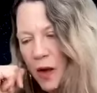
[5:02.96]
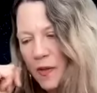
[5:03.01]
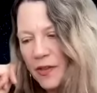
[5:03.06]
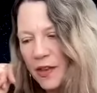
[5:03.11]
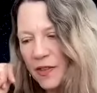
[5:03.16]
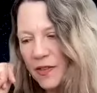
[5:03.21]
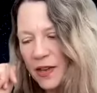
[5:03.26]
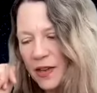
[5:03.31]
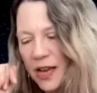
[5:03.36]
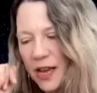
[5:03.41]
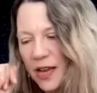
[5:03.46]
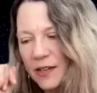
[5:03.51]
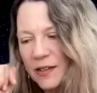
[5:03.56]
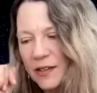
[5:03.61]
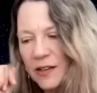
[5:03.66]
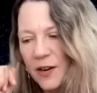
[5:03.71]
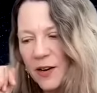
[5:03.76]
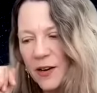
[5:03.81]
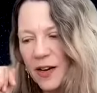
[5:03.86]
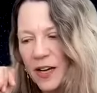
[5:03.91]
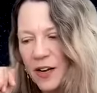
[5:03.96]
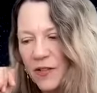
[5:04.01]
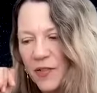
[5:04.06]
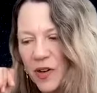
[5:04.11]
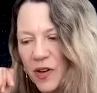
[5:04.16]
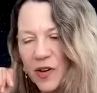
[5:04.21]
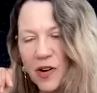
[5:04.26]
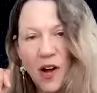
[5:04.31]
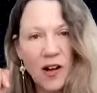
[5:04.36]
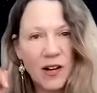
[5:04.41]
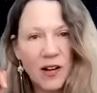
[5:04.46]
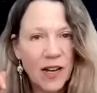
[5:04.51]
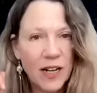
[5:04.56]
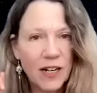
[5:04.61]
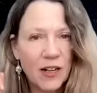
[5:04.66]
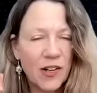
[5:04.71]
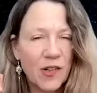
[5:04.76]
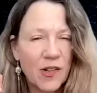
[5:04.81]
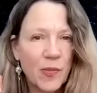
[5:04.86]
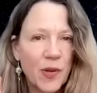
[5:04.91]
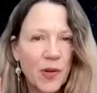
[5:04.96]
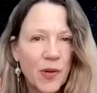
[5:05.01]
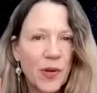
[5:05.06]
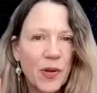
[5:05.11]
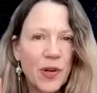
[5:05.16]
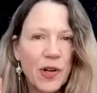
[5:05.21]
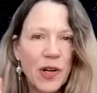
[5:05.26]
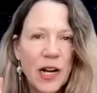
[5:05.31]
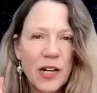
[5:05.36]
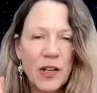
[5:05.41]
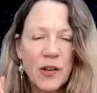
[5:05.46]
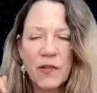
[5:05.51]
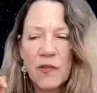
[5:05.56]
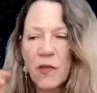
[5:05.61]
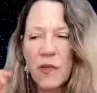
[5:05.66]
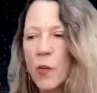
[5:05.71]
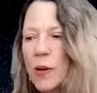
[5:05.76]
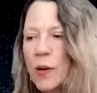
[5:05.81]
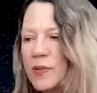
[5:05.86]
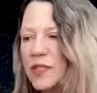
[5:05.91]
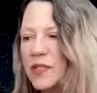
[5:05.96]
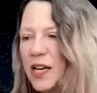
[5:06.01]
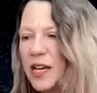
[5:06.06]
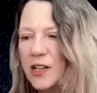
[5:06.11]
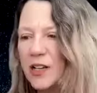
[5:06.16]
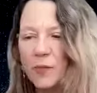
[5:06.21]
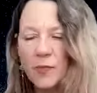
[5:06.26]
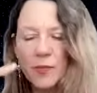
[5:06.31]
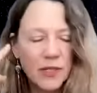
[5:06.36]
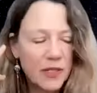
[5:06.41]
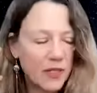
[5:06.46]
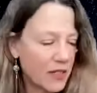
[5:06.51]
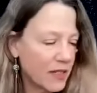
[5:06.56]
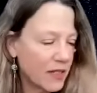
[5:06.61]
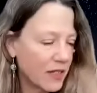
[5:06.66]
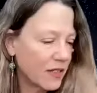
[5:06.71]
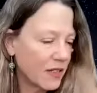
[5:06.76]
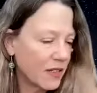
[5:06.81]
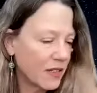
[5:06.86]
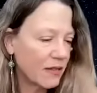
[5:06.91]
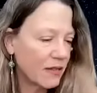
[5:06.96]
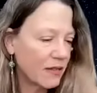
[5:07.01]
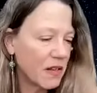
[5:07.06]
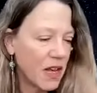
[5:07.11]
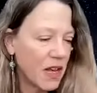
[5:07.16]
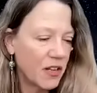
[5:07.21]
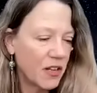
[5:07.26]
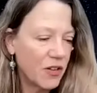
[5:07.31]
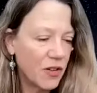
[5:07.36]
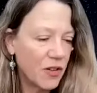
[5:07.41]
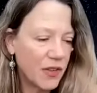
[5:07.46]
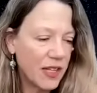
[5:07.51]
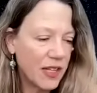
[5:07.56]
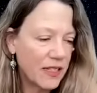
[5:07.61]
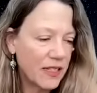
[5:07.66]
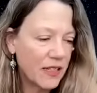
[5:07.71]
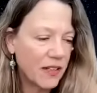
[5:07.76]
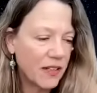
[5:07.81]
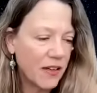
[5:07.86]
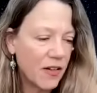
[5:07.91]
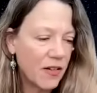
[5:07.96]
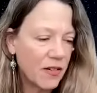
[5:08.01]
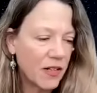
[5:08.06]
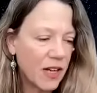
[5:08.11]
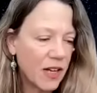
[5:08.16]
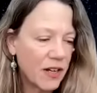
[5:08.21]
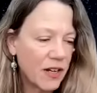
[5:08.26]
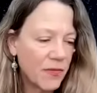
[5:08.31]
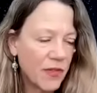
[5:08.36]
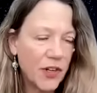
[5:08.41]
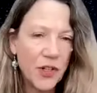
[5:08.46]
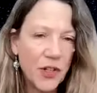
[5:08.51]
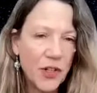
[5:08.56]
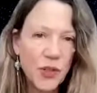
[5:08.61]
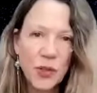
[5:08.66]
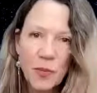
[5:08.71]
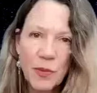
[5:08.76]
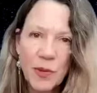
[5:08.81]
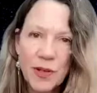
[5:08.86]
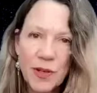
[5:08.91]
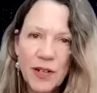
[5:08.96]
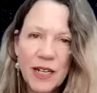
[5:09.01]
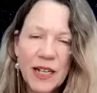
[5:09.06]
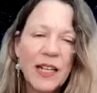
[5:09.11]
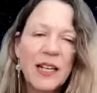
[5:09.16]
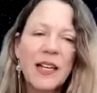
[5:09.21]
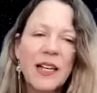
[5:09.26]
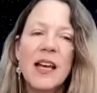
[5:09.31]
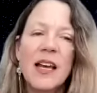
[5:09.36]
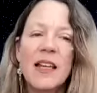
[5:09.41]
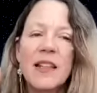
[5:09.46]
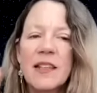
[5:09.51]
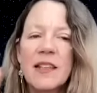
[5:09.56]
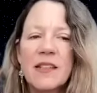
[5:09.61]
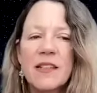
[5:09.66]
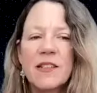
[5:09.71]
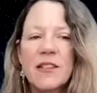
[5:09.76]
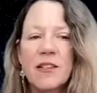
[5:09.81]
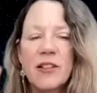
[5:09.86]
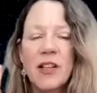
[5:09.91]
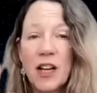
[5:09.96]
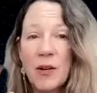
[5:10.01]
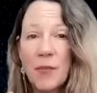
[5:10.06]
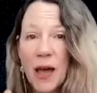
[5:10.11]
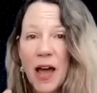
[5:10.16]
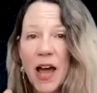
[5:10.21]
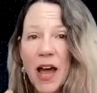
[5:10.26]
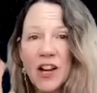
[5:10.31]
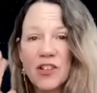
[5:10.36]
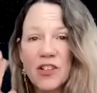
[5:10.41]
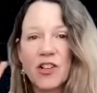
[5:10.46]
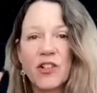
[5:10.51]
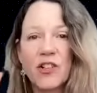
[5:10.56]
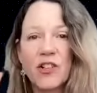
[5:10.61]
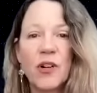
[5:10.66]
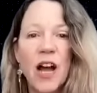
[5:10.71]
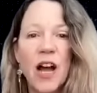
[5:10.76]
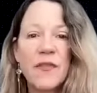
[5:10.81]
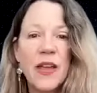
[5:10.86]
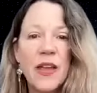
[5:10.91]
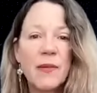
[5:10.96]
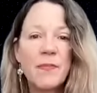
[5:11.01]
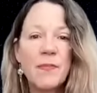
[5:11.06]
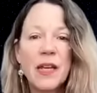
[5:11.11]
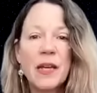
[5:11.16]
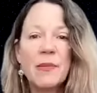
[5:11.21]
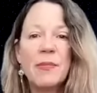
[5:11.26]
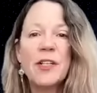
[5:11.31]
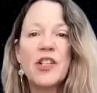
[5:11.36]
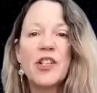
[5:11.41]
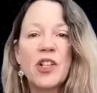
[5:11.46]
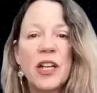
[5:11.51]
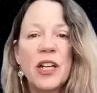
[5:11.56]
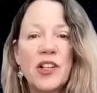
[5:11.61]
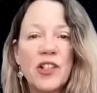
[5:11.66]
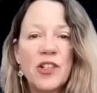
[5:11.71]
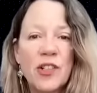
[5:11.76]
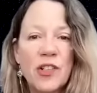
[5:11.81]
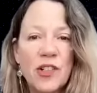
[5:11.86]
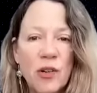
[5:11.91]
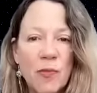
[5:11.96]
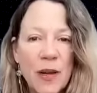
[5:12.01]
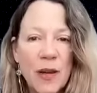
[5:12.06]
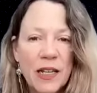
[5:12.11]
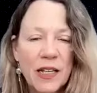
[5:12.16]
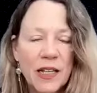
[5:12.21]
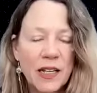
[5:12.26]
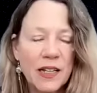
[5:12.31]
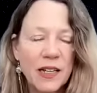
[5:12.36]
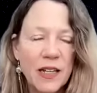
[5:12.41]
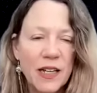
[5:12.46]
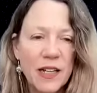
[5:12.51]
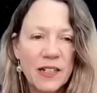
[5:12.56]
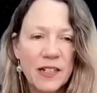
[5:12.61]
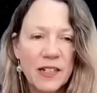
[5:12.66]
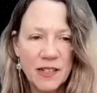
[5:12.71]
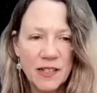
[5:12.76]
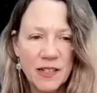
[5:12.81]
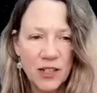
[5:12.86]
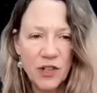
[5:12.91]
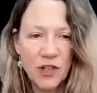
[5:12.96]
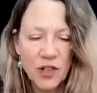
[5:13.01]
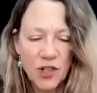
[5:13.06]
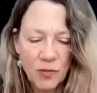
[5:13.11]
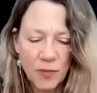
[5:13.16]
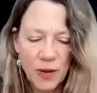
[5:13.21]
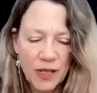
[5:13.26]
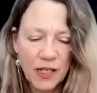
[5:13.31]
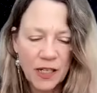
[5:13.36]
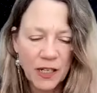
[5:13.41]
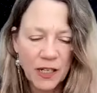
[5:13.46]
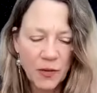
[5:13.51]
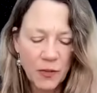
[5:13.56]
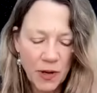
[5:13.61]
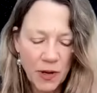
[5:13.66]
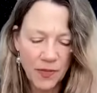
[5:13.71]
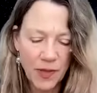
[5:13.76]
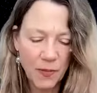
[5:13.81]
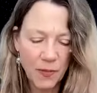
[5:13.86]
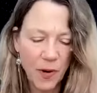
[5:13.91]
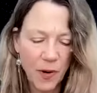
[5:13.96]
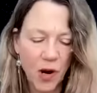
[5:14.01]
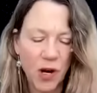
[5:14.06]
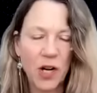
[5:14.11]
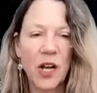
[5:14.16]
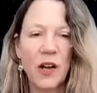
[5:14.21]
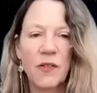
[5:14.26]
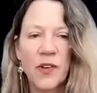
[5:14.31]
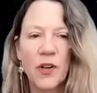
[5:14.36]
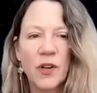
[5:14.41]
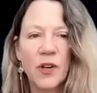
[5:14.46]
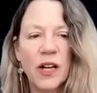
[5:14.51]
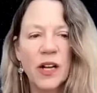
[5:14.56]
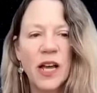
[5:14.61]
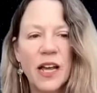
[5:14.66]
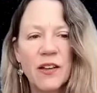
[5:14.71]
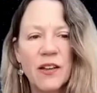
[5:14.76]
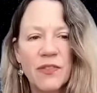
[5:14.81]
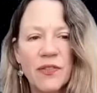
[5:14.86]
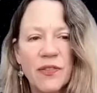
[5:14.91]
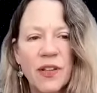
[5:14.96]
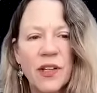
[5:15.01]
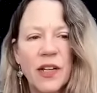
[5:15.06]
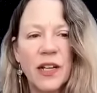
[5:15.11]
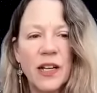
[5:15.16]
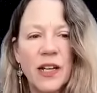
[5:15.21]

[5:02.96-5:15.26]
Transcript: on the other hand, if you're an online entrepreneur and you have a website or businesses and you do things in the online virtual community, this is a lot of passion, drive, and maybe changes you're making, decisions you're making around that part of your life.